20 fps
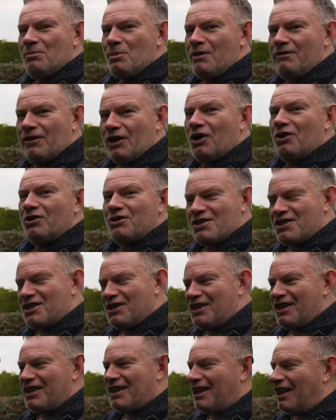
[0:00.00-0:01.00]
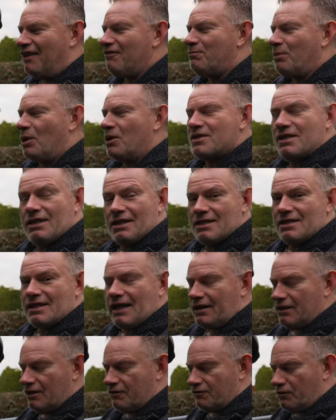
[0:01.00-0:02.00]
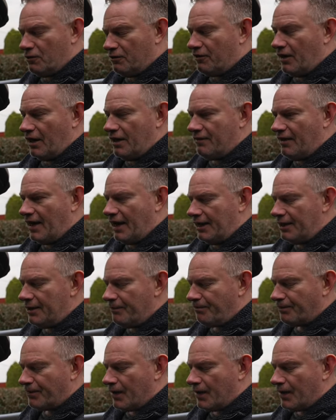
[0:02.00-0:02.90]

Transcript: moving on to the glove box in the standard 458.